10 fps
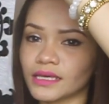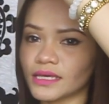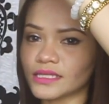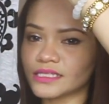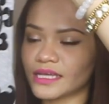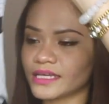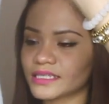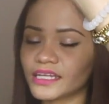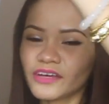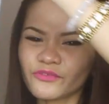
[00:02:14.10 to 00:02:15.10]
It's nice.
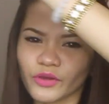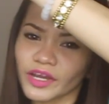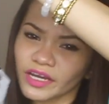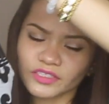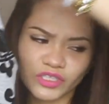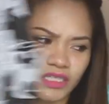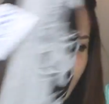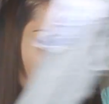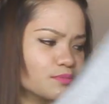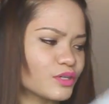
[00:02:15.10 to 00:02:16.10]
I love wearing
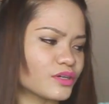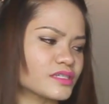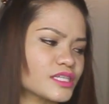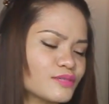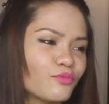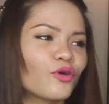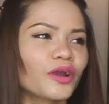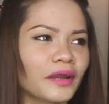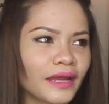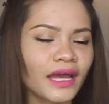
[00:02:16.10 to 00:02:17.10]
dresses because it's
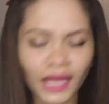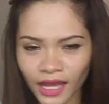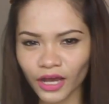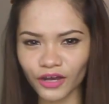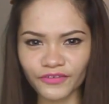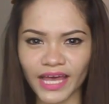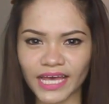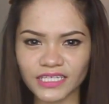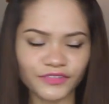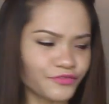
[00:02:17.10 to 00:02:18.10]
more of a
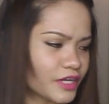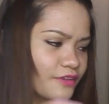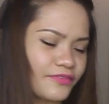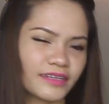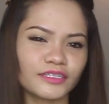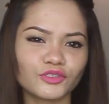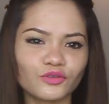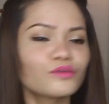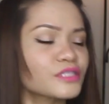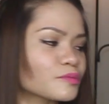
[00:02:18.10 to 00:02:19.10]
hassle-free if I need to
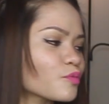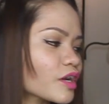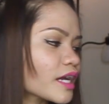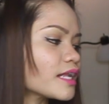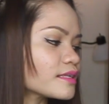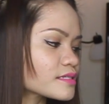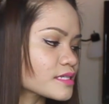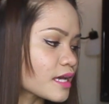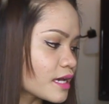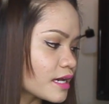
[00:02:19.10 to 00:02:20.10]
go somewhere else